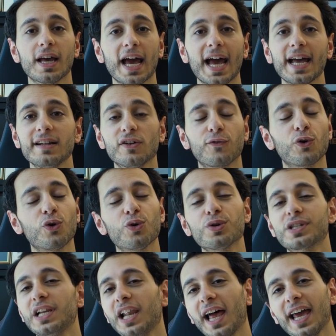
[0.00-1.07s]
and of
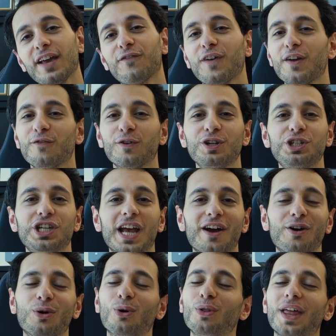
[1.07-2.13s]
course like, favorite and
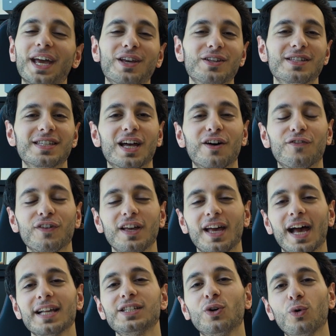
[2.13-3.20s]
share and all that good stuff,
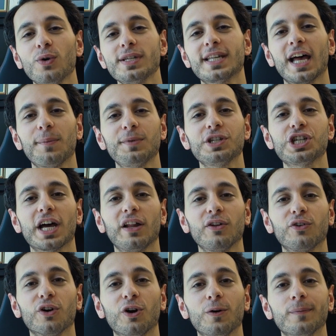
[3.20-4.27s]
as it always helps the channel
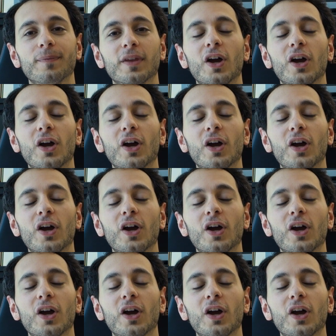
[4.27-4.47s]
grow.